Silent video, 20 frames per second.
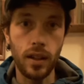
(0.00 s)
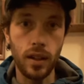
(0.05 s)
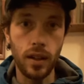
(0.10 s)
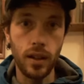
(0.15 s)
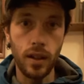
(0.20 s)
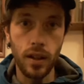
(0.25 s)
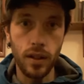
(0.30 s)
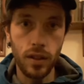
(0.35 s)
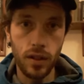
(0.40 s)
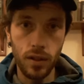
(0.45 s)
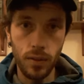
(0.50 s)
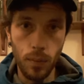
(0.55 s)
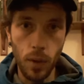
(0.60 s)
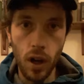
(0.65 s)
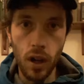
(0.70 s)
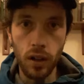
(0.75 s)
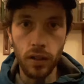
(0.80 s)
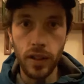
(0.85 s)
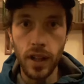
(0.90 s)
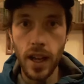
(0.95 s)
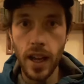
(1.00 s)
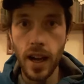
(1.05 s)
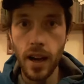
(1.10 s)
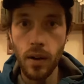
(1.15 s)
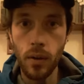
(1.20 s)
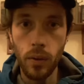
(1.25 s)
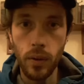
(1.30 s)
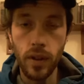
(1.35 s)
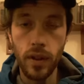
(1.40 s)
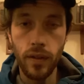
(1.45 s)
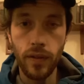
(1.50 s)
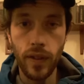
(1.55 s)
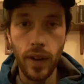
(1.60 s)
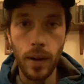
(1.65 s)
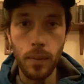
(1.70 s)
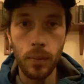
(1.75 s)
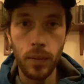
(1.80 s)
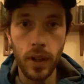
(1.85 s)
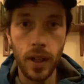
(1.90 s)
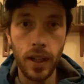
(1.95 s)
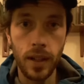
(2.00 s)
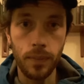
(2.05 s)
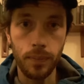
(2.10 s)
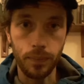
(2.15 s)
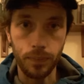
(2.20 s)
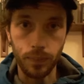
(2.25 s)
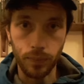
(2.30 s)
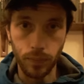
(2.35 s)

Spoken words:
a small day out with a family,